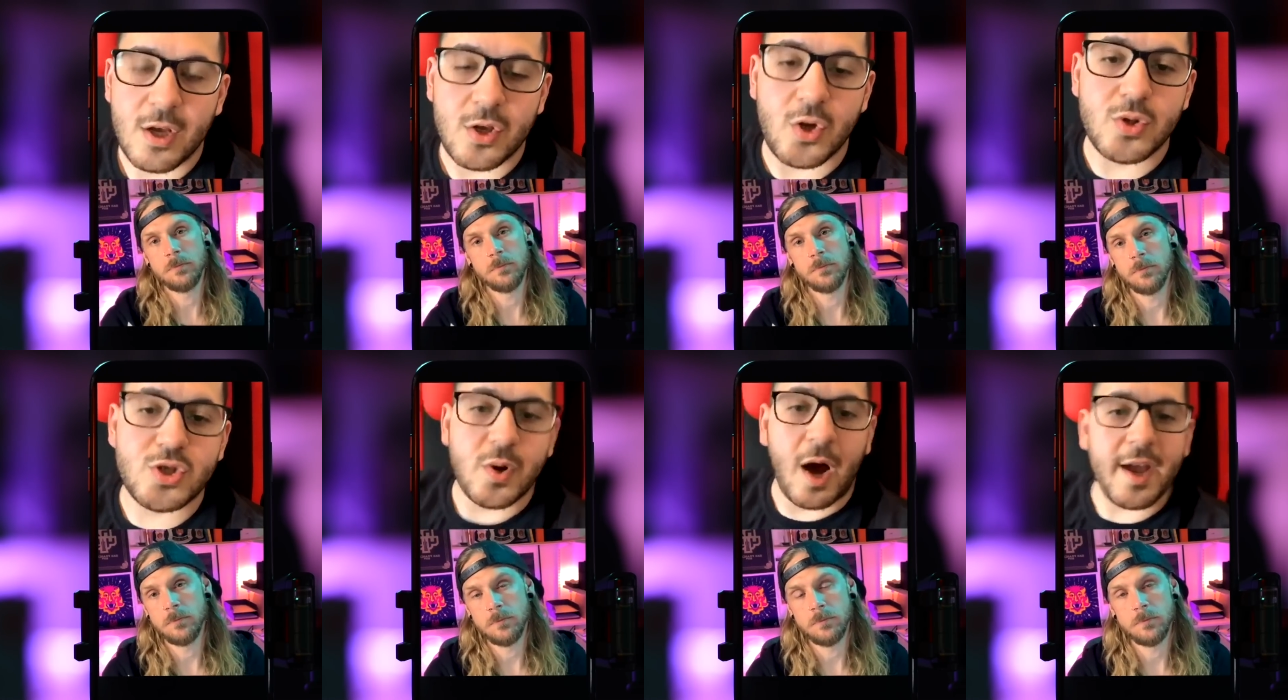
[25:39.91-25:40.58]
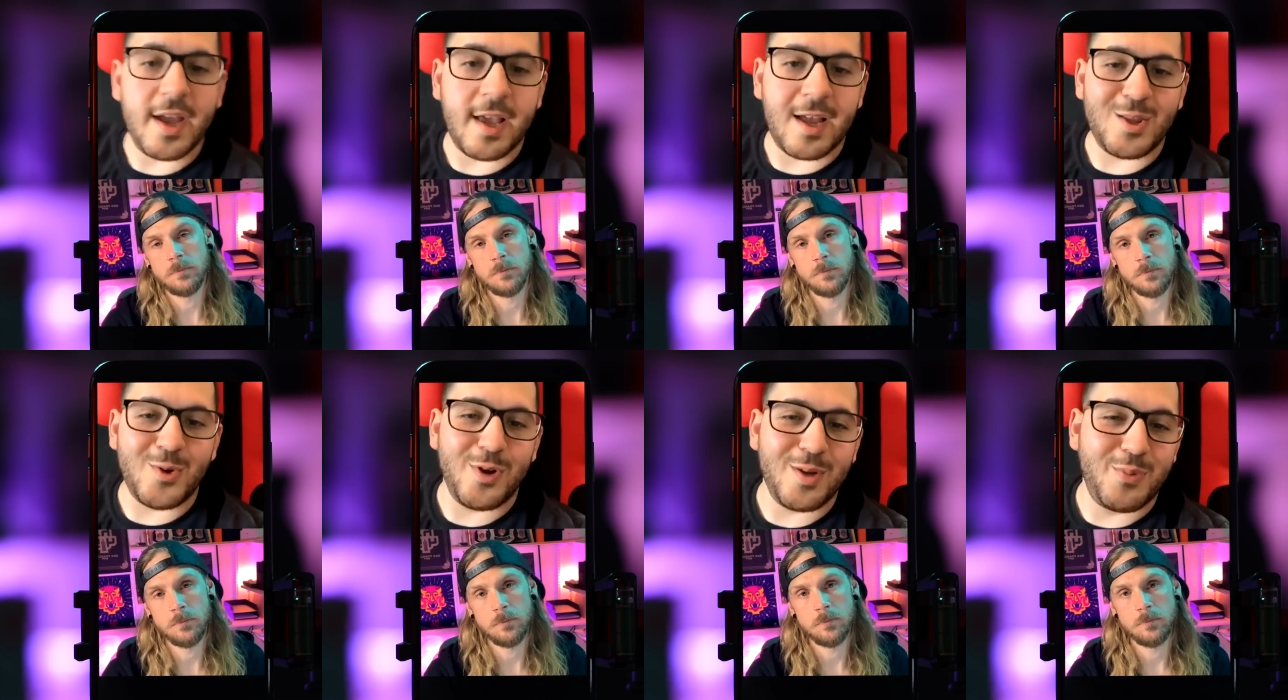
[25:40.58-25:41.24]
Speaker 1: you trying and
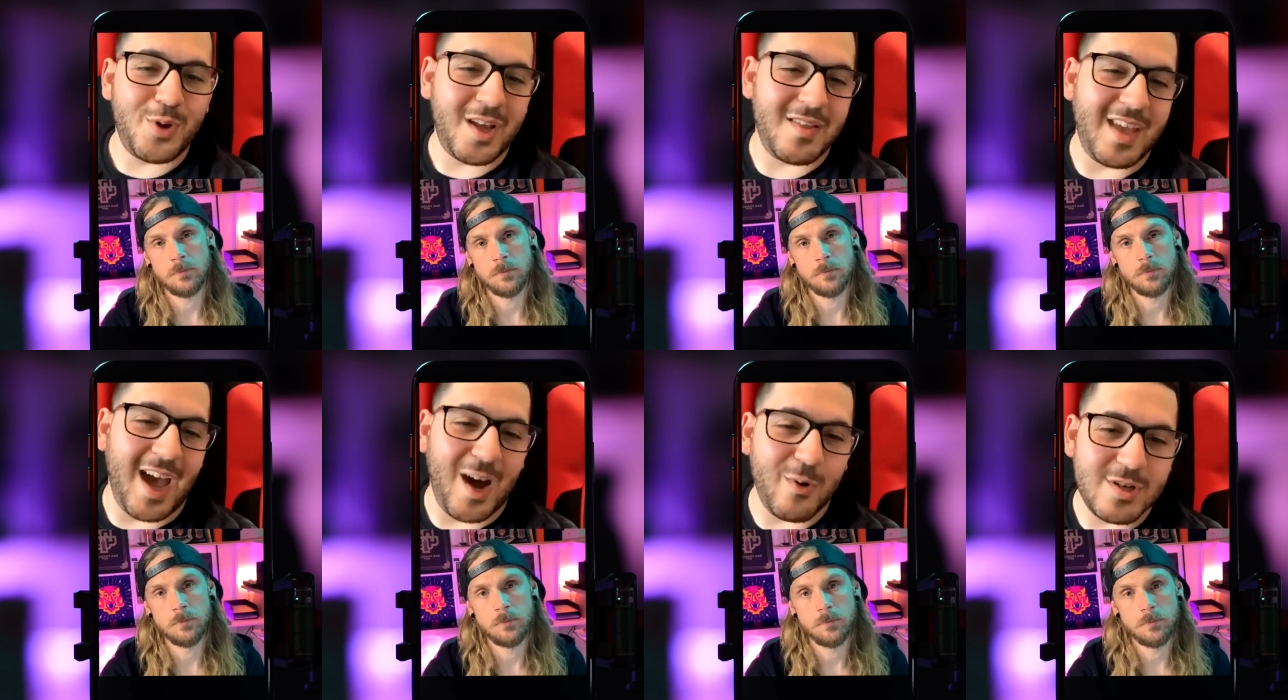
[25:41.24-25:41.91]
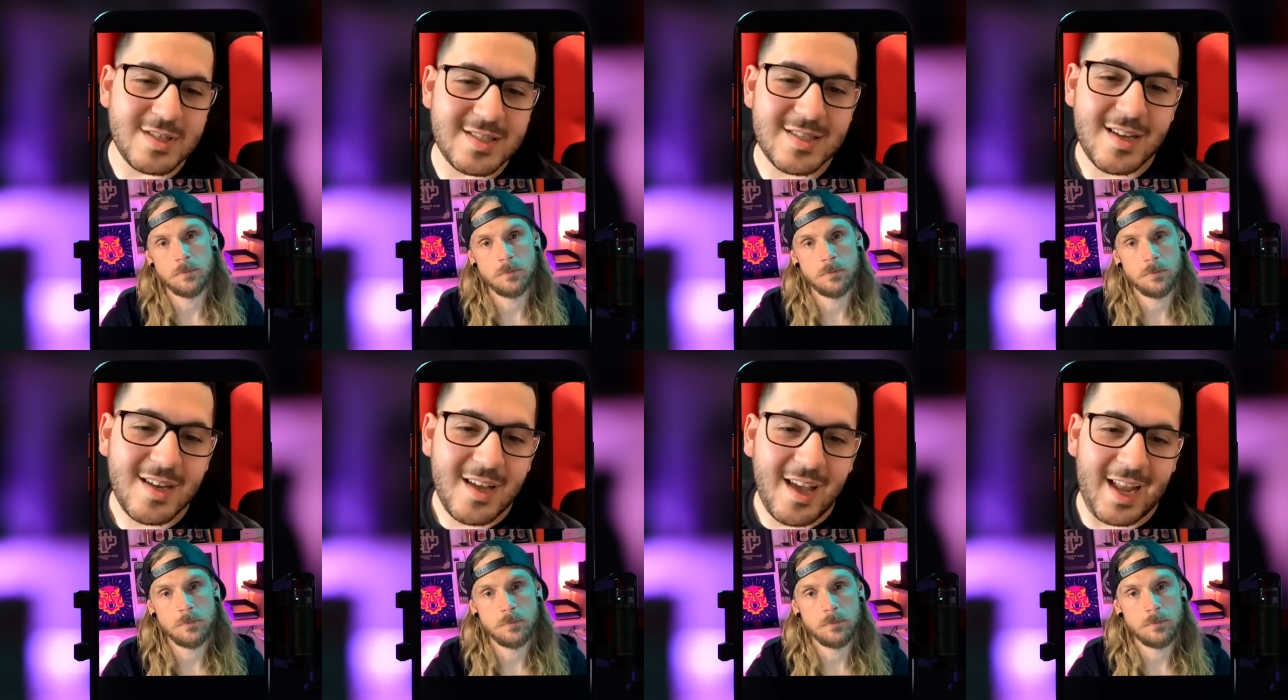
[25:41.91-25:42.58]
doing, putting in the hours
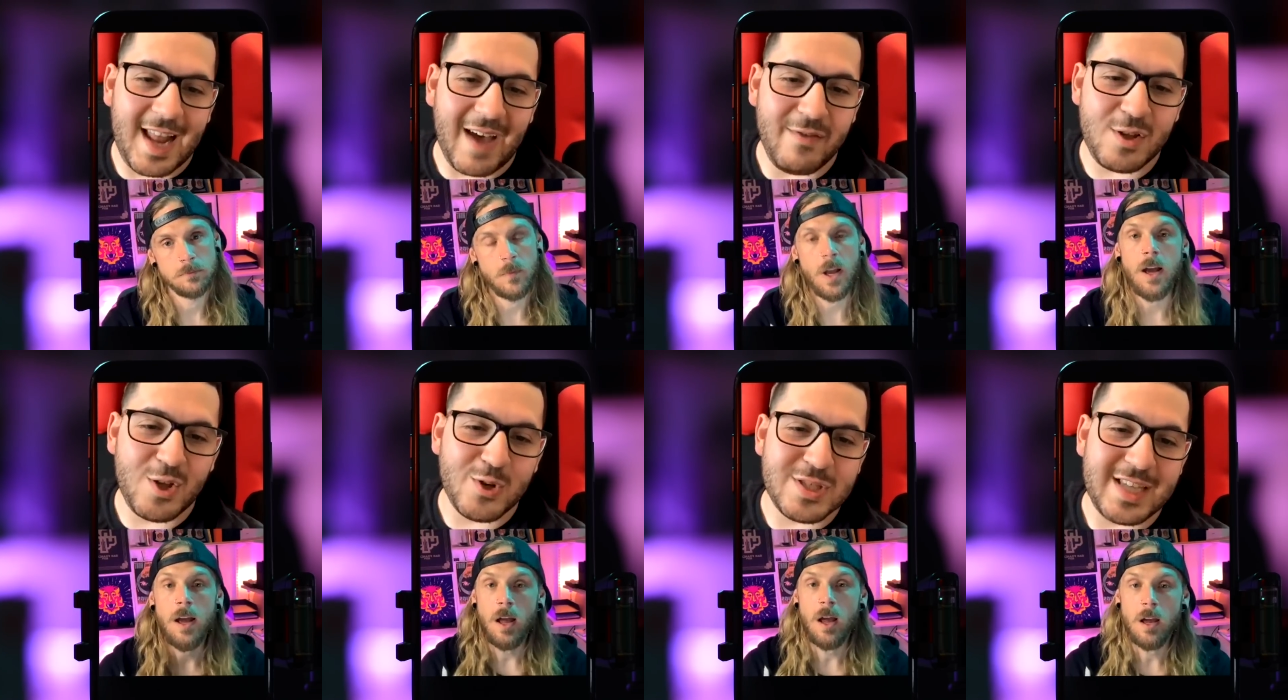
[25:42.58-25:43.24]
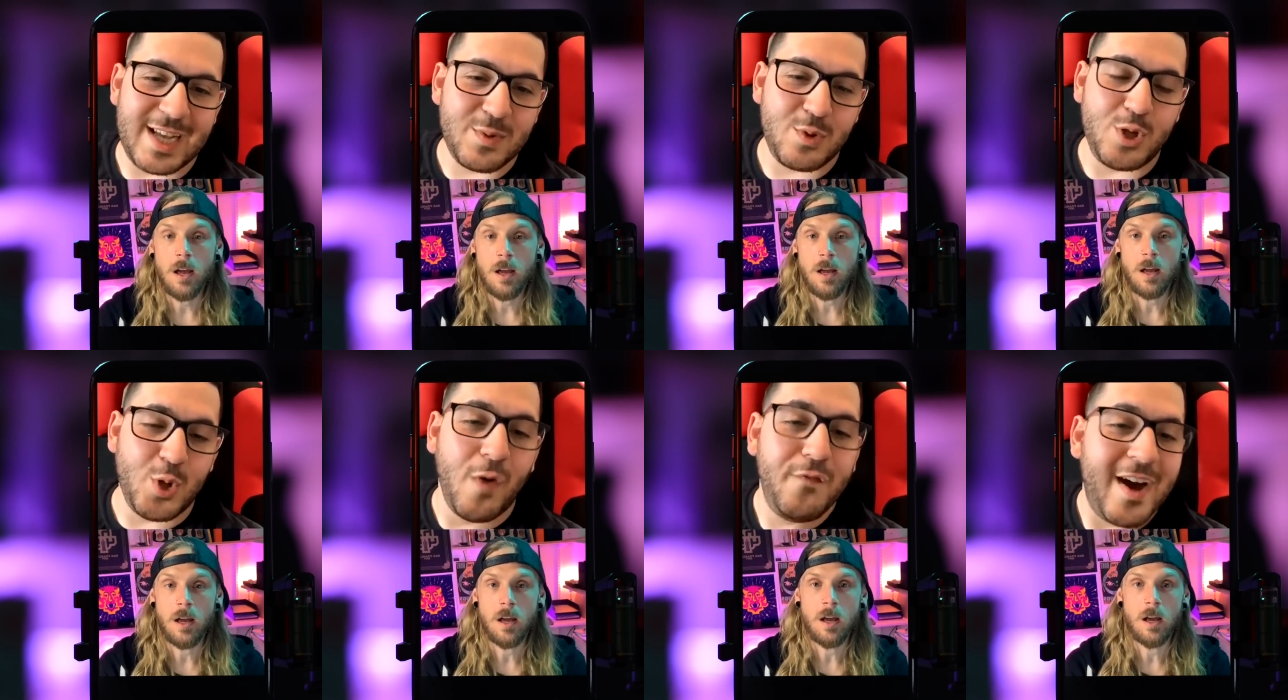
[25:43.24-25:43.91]
and having those days when you
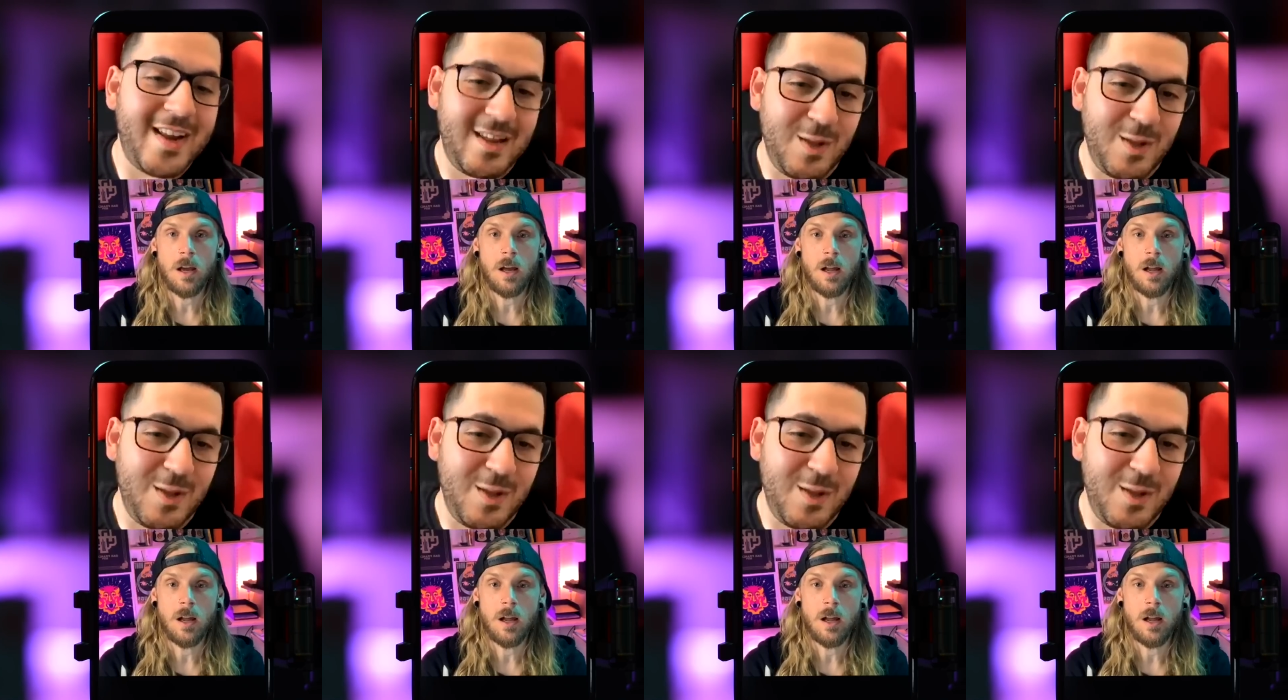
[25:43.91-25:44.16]
don't find any